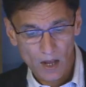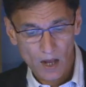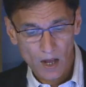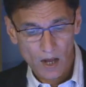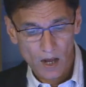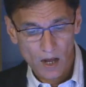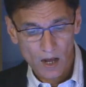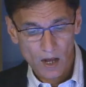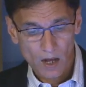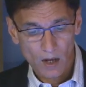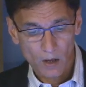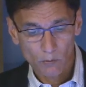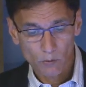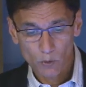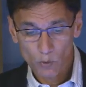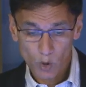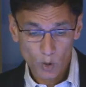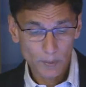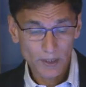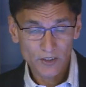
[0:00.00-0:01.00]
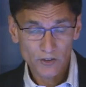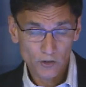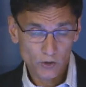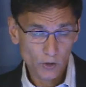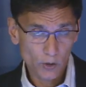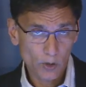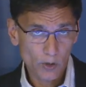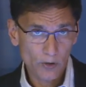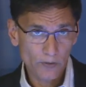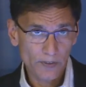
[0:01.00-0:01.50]
Uh, we want to make
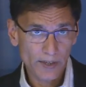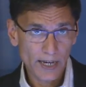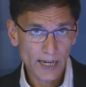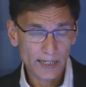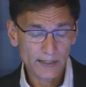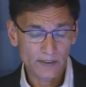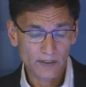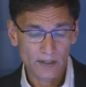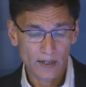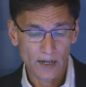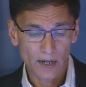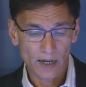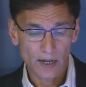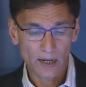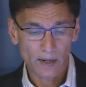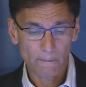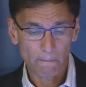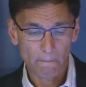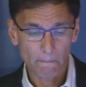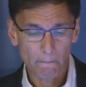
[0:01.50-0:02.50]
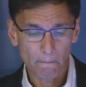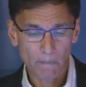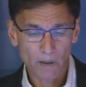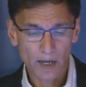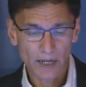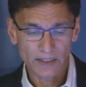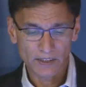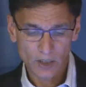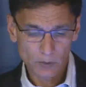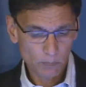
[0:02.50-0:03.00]
sure that
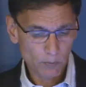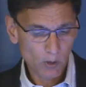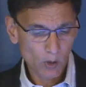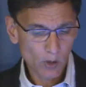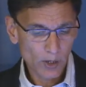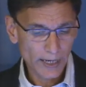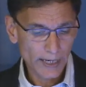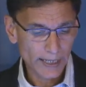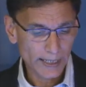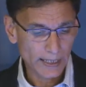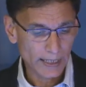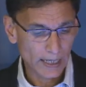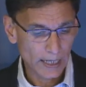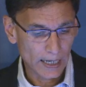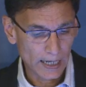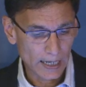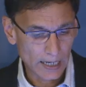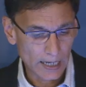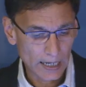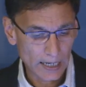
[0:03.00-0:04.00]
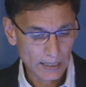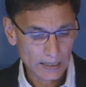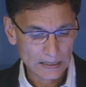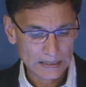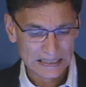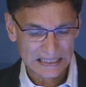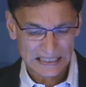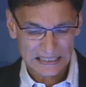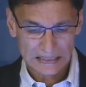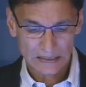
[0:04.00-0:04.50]
by deploying
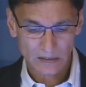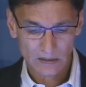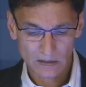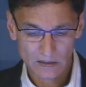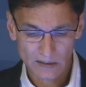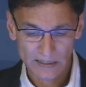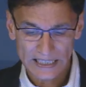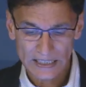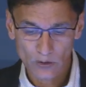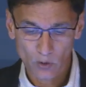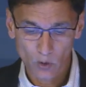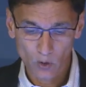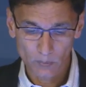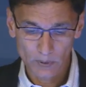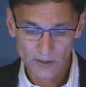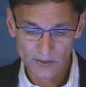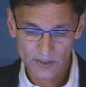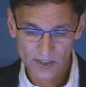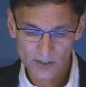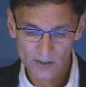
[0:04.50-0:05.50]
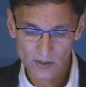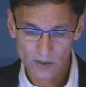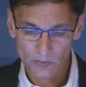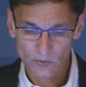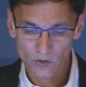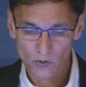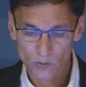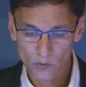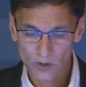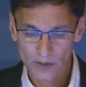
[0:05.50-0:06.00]
clean coal-based
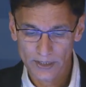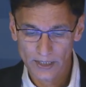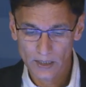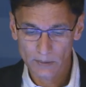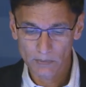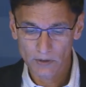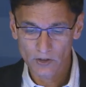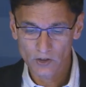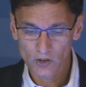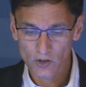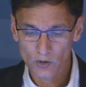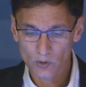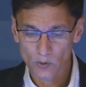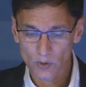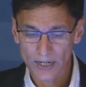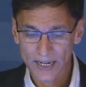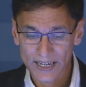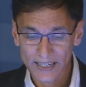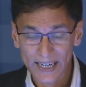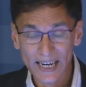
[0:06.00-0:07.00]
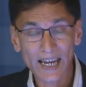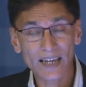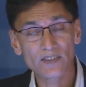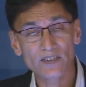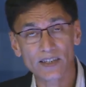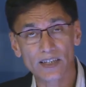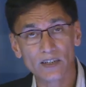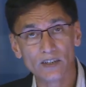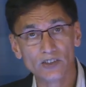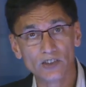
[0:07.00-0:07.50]
systems, we're able to enhance
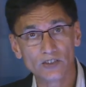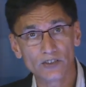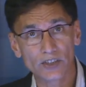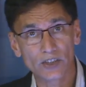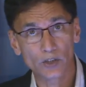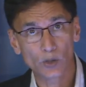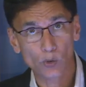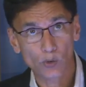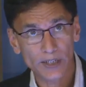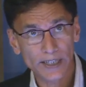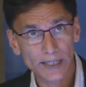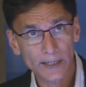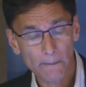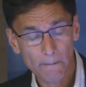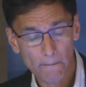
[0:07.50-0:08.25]
energy security,